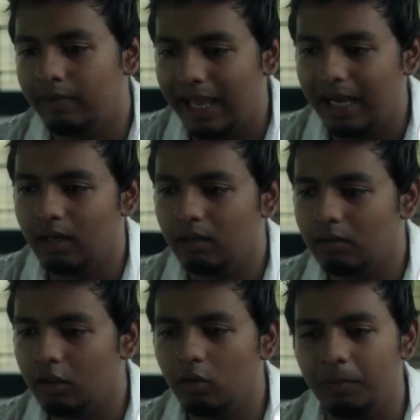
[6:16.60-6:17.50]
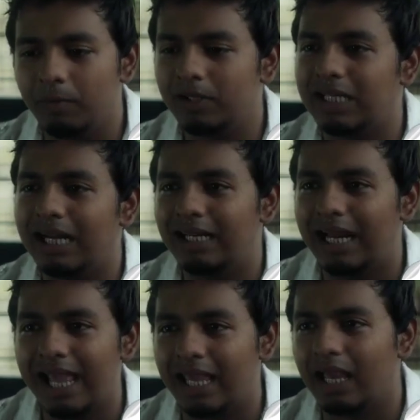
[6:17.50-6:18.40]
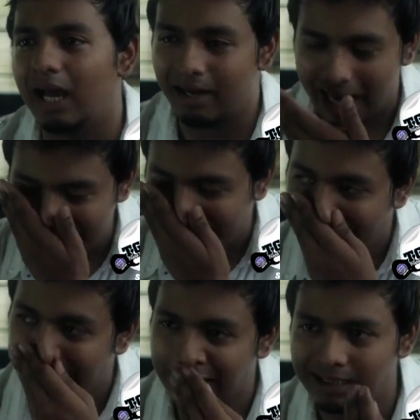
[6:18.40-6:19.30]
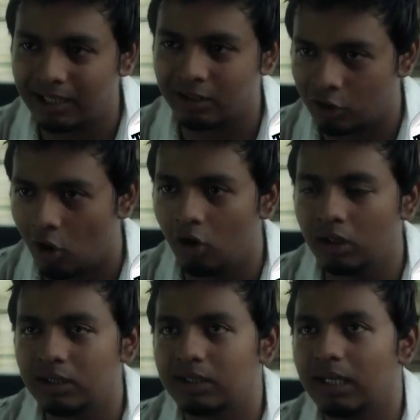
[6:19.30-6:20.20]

then, you know, people started liking our writings, our songs,